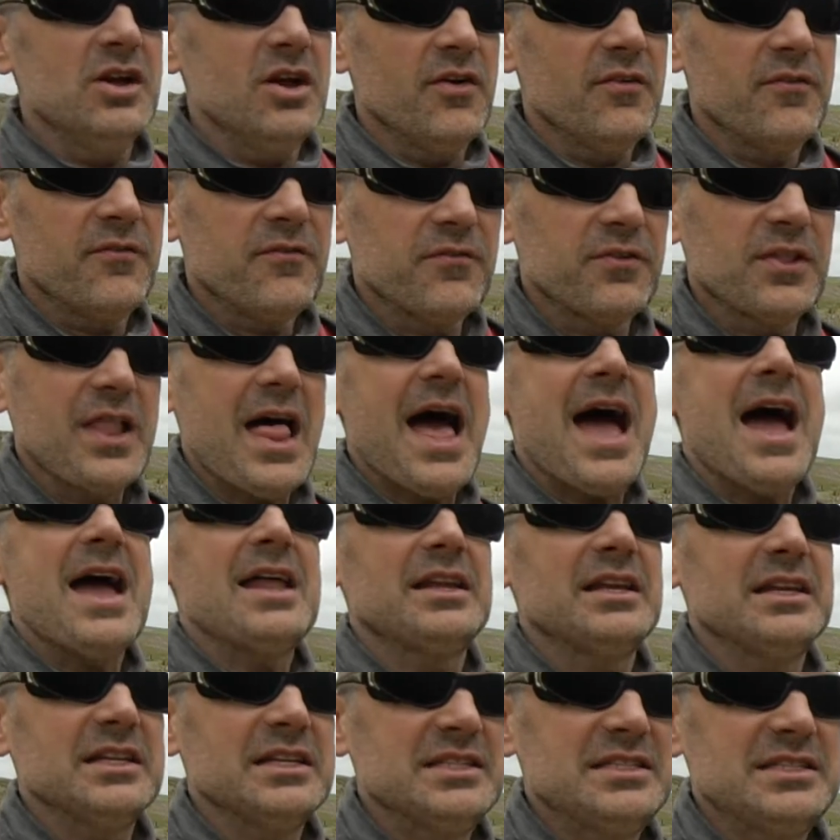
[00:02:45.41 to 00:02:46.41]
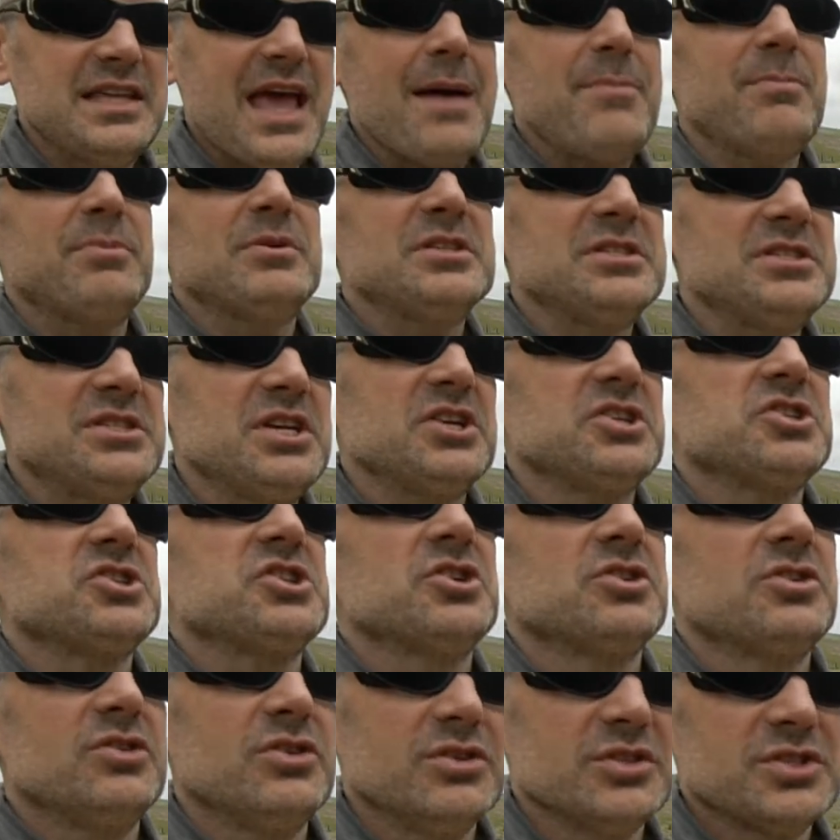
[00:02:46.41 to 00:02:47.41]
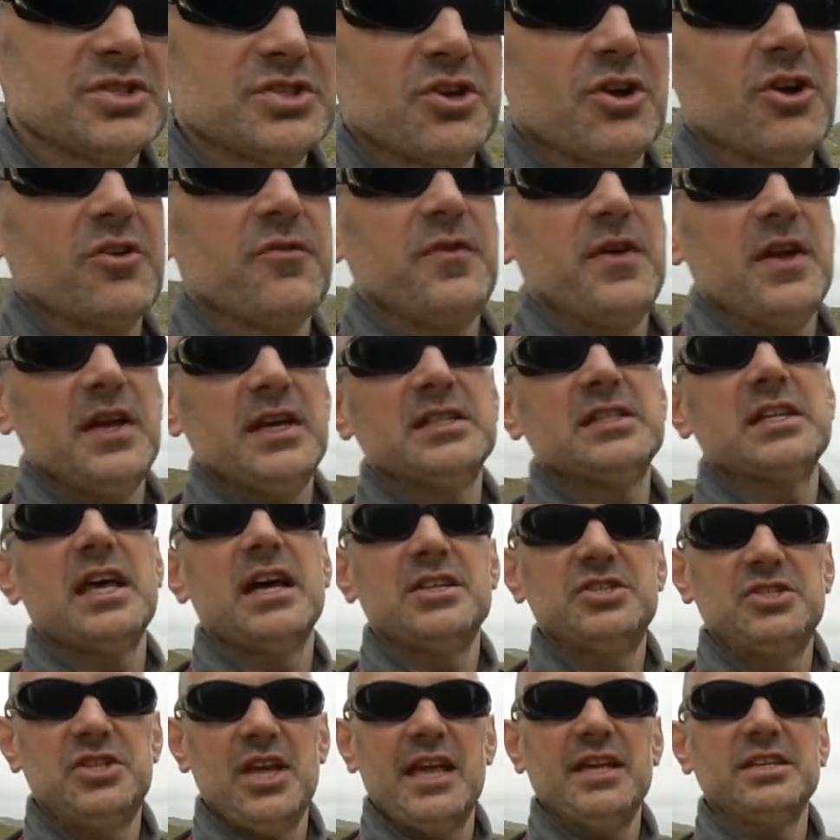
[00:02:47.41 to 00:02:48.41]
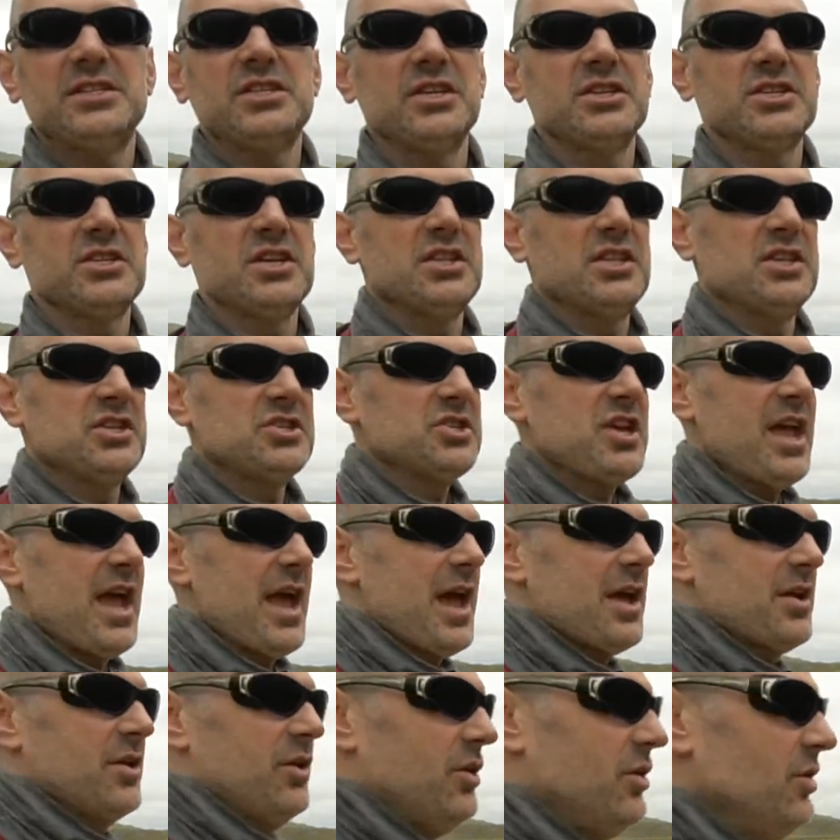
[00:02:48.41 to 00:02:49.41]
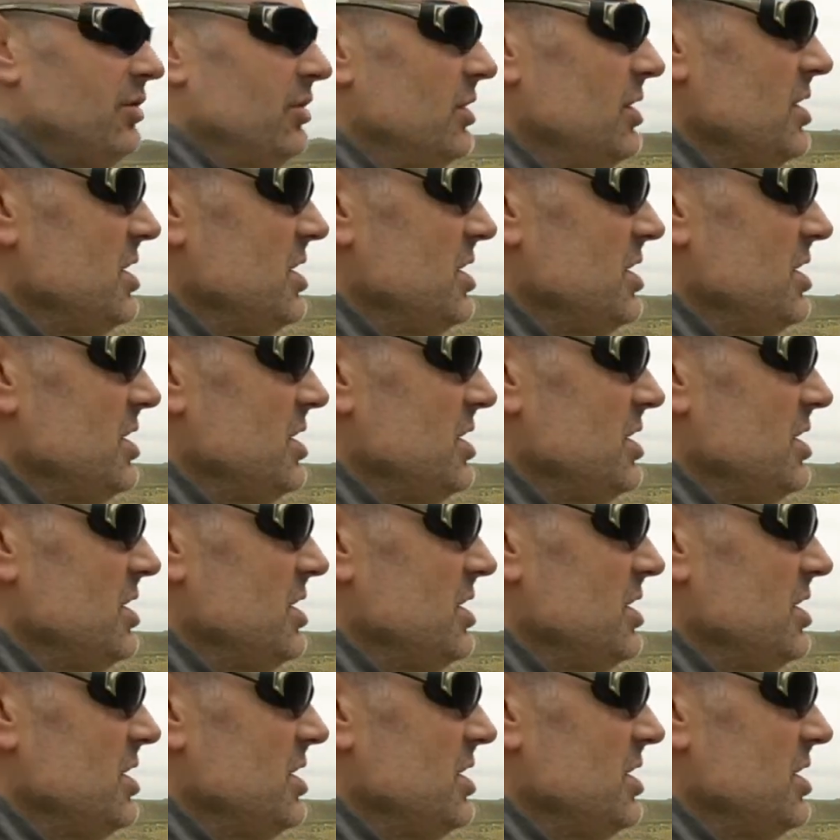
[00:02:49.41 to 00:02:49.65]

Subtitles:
flat depositional surface adjacent to the channel.